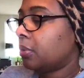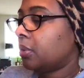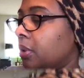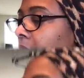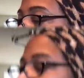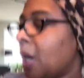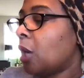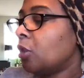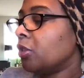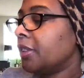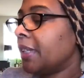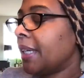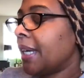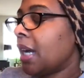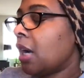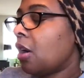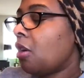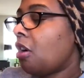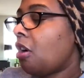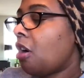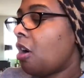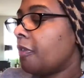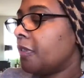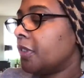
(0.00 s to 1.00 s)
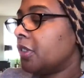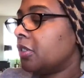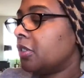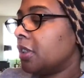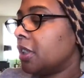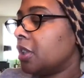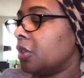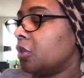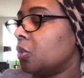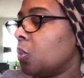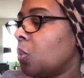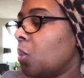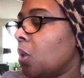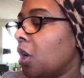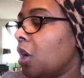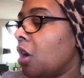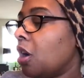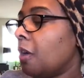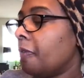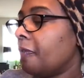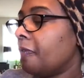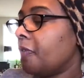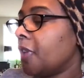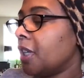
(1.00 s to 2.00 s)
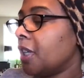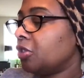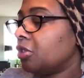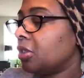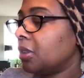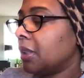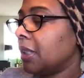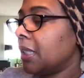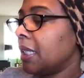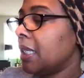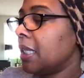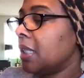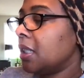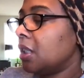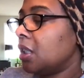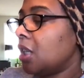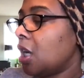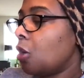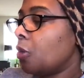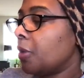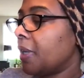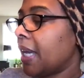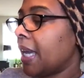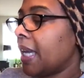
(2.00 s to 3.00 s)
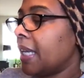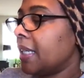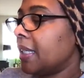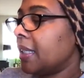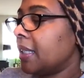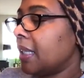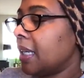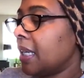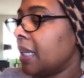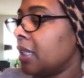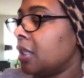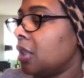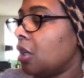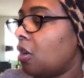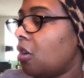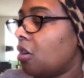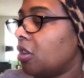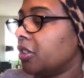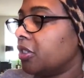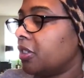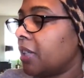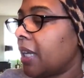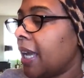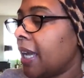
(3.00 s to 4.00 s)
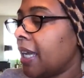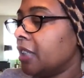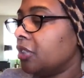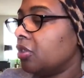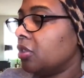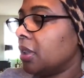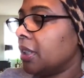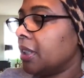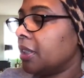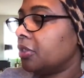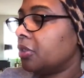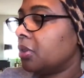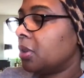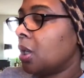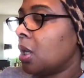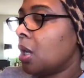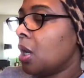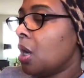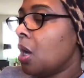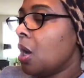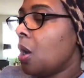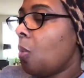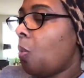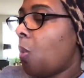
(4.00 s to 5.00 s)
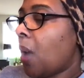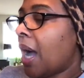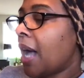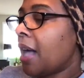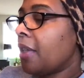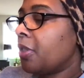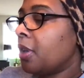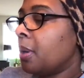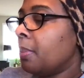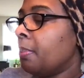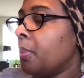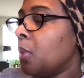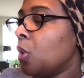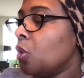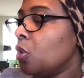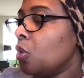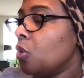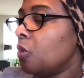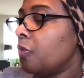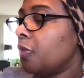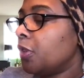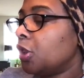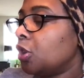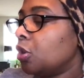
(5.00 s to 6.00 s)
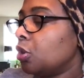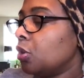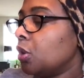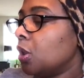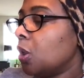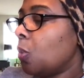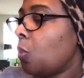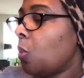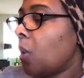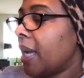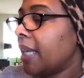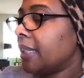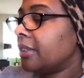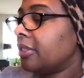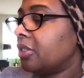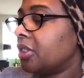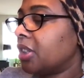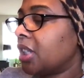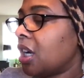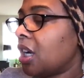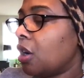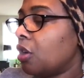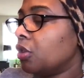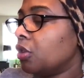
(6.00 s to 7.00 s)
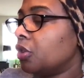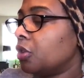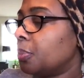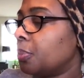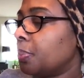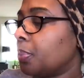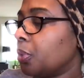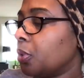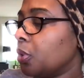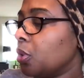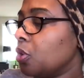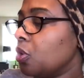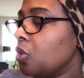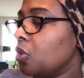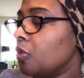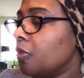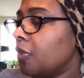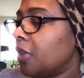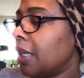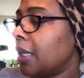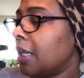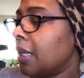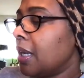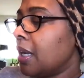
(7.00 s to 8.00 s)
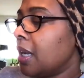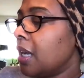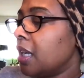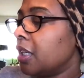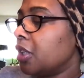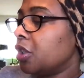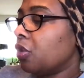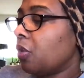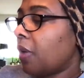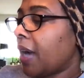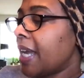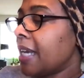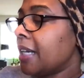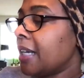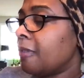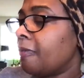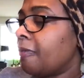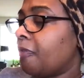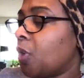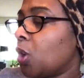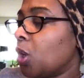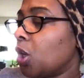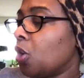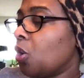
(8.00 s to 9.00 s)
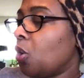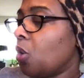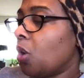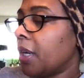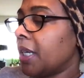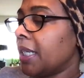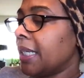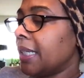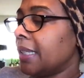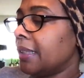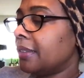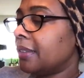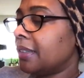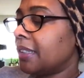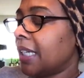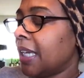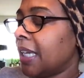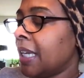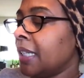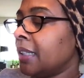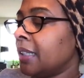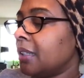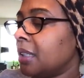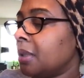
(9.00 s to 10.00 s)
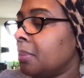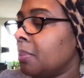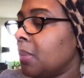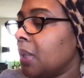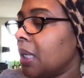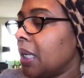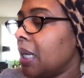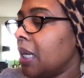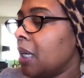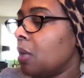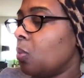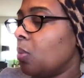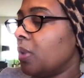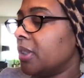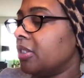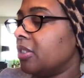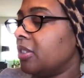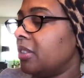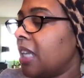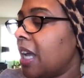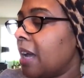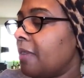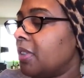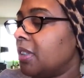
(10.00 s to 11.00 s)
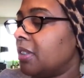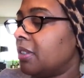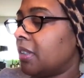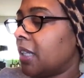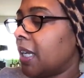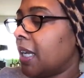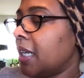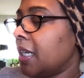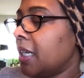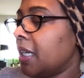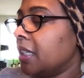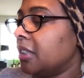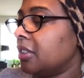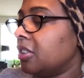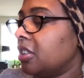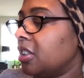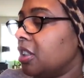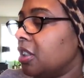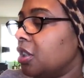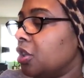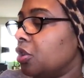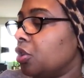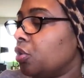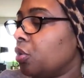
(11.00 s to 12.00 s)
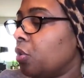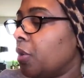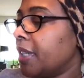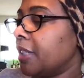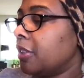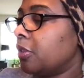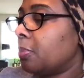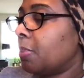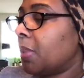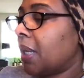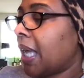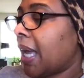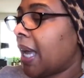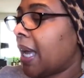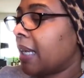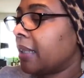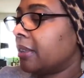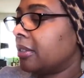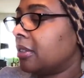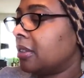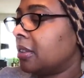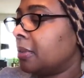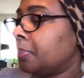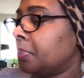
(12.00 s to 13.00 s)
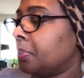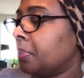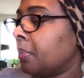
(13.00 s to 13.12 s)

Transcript: The Motown offices were officially located in Los Angeles. While the move to the West Coast proved great for Gordy's kingdom, it was devastating to Detroit's blacks.